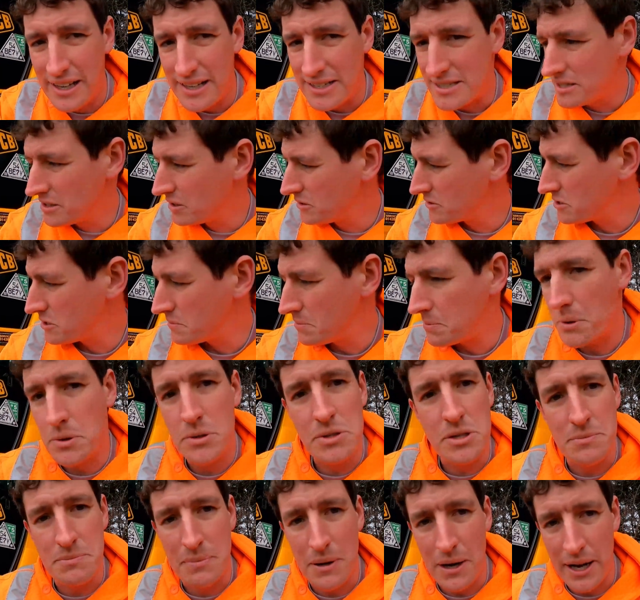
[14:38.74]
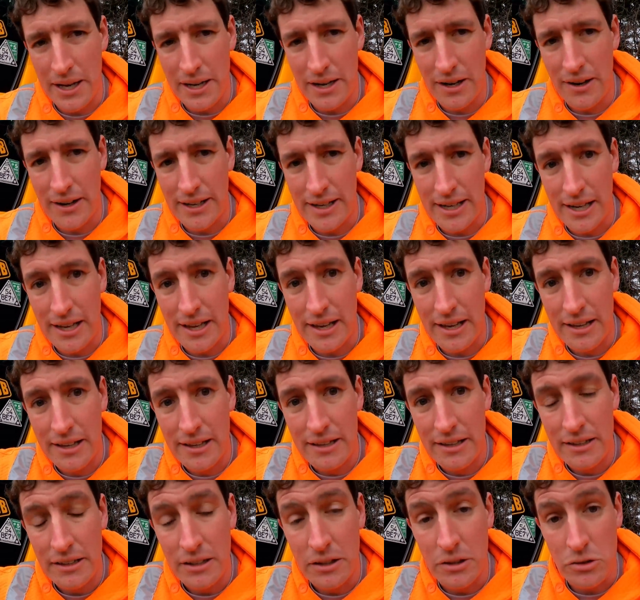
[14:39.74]
It's not supported by an idler.
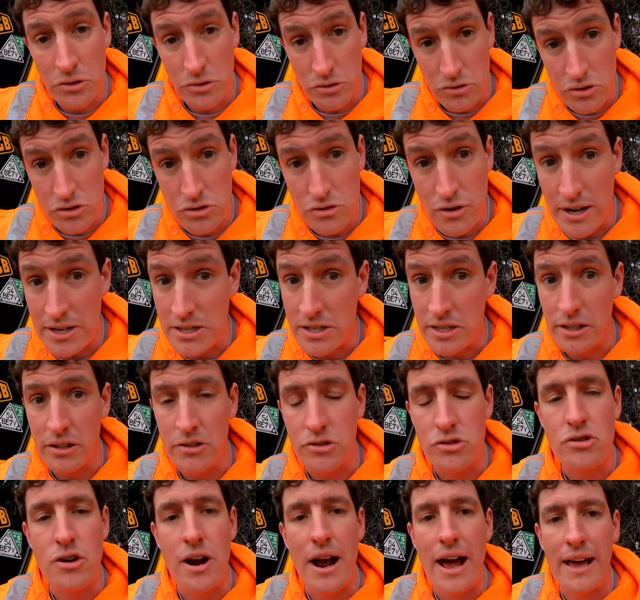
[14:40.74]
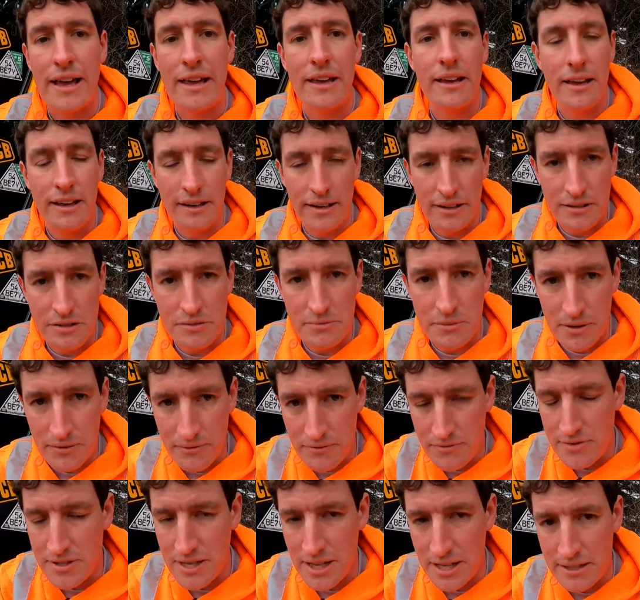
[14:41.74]
You're stretching your track, and as
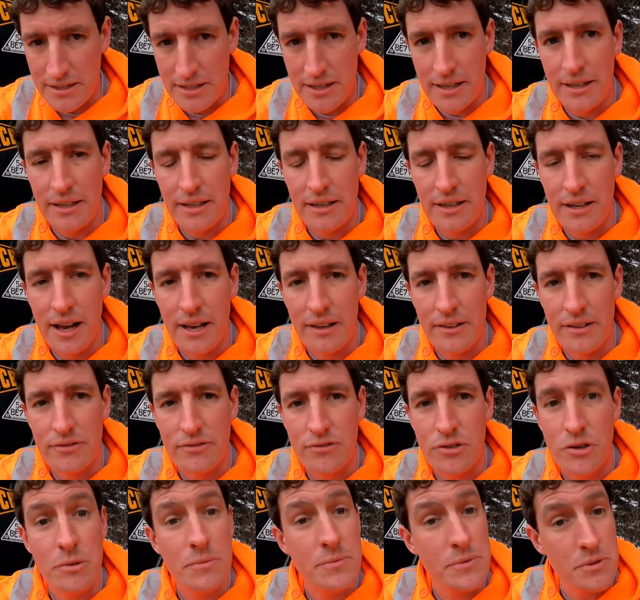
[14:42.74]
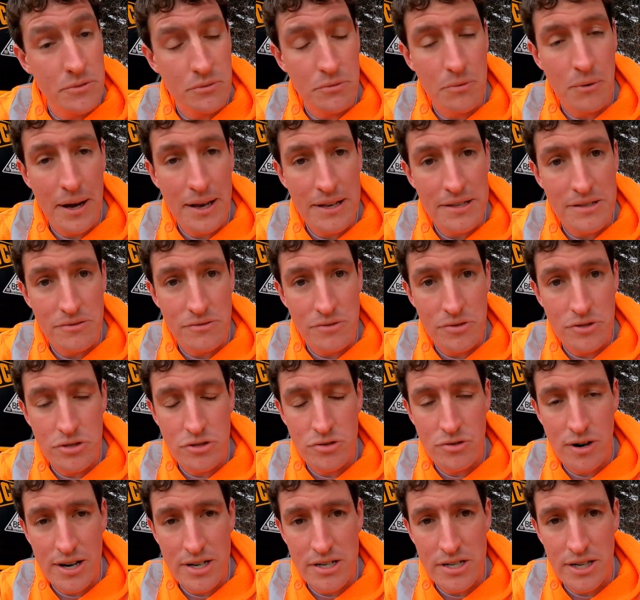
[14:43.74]
we've said in other forms of ways of
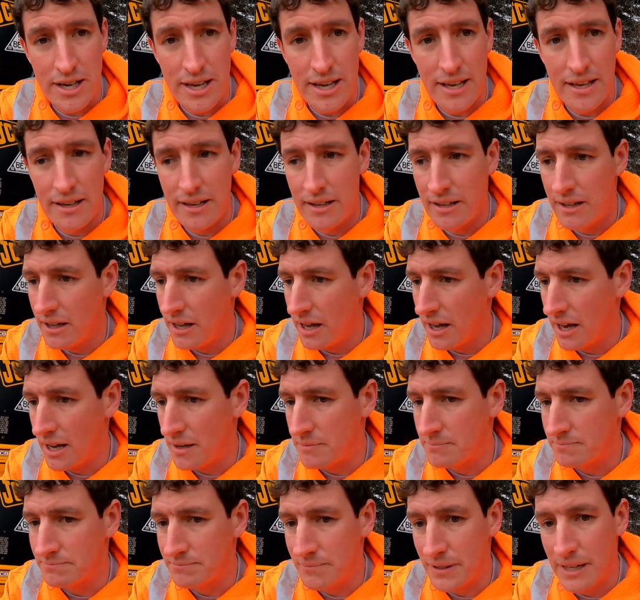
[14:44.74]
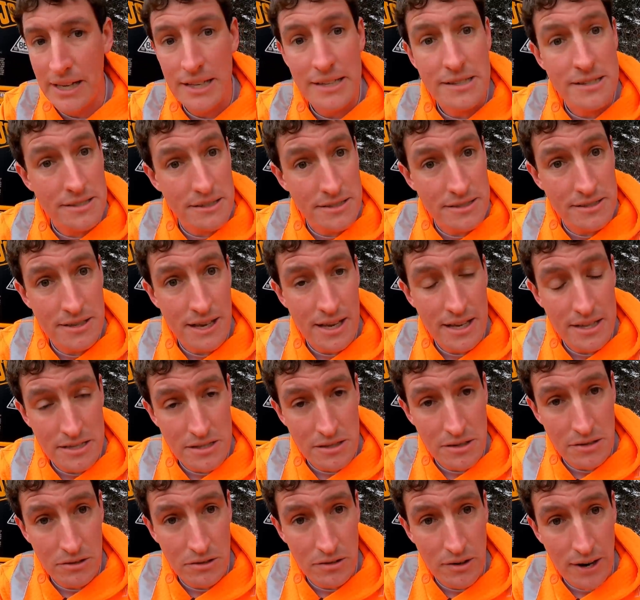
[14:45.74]
stretching it,
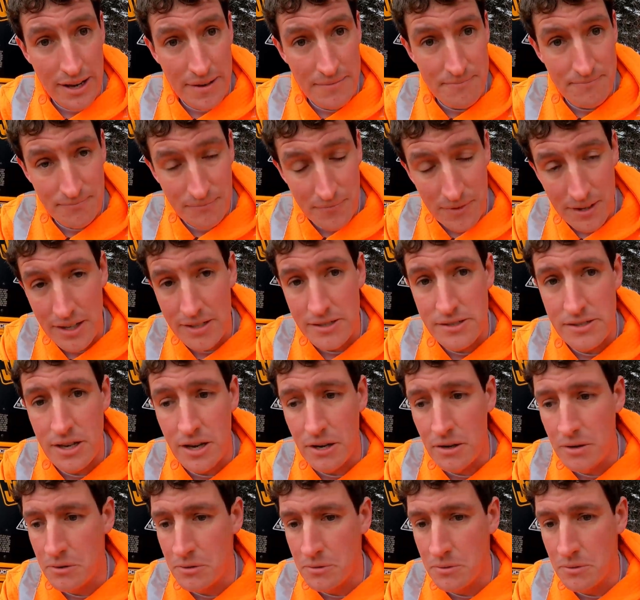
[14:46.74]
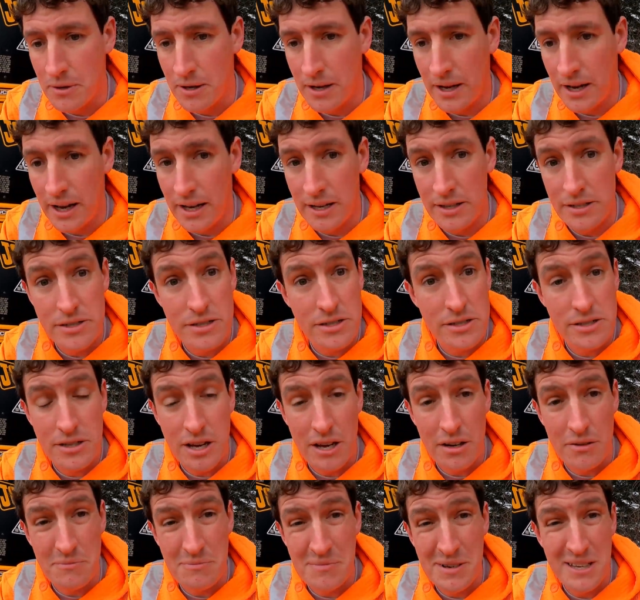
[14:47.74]
it's not great. So just
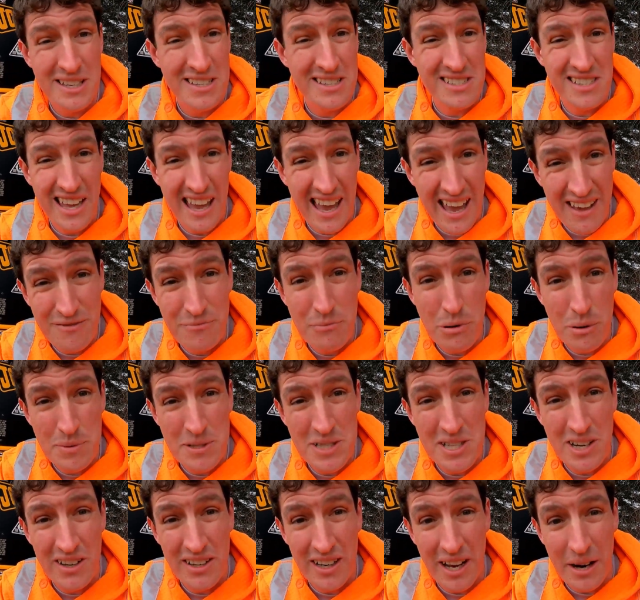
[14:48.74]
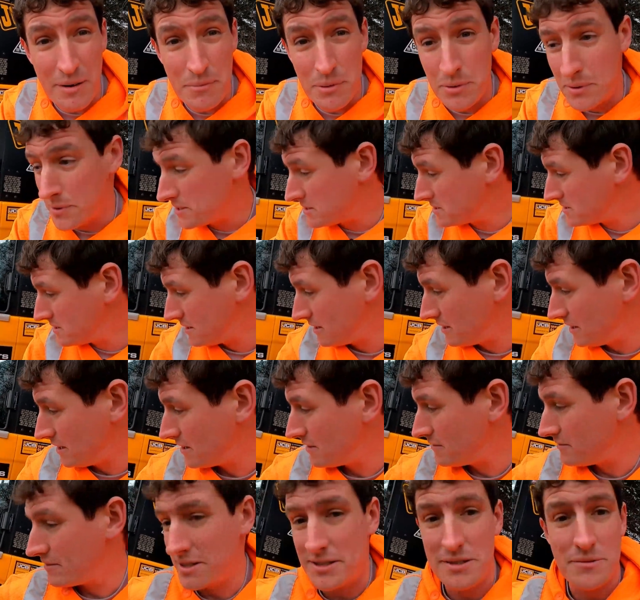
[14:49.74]
don't, because they have proper tie down points. You
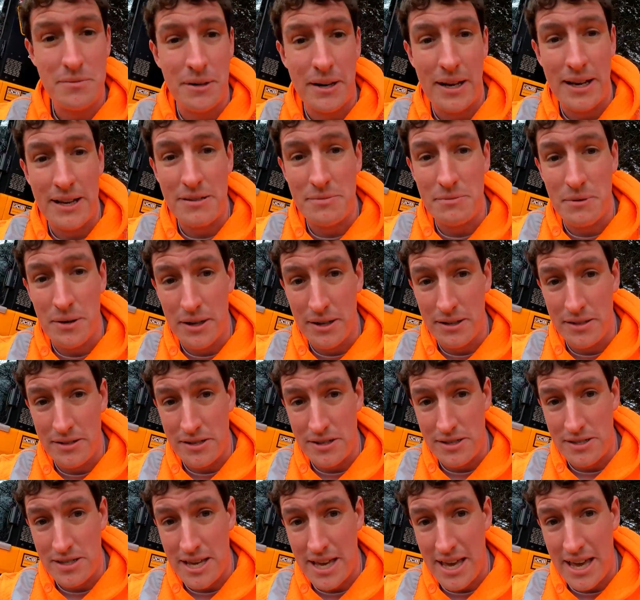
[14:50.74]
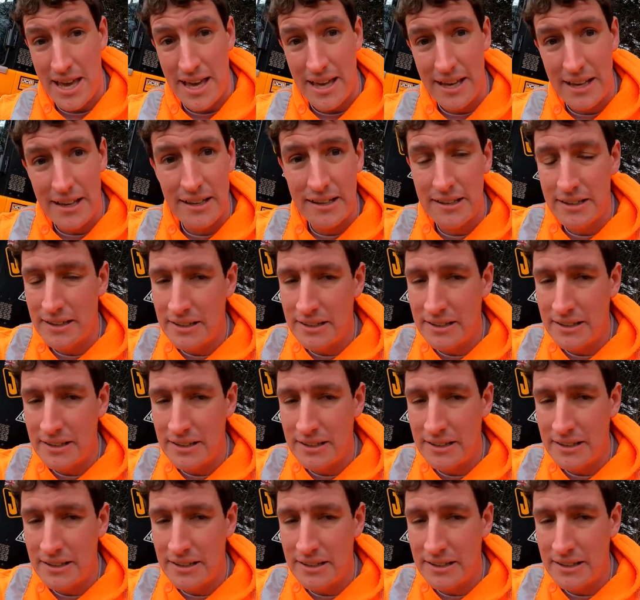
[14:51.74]
know, this one has one just here.